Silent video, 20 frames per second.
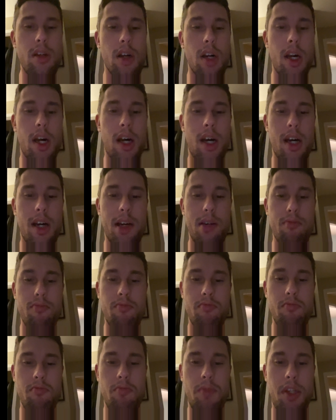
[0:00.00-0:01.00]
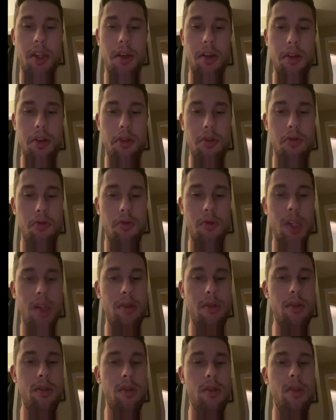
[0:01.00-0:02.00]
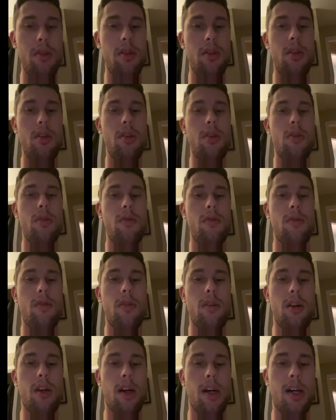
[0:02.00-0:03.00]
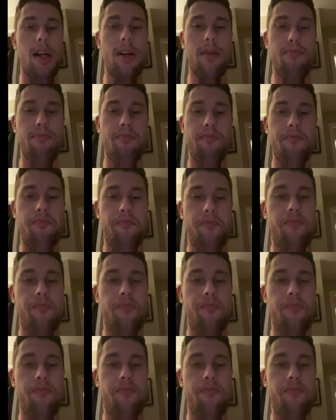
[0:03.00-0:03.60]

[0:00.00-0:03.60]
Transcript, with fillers: um, to um,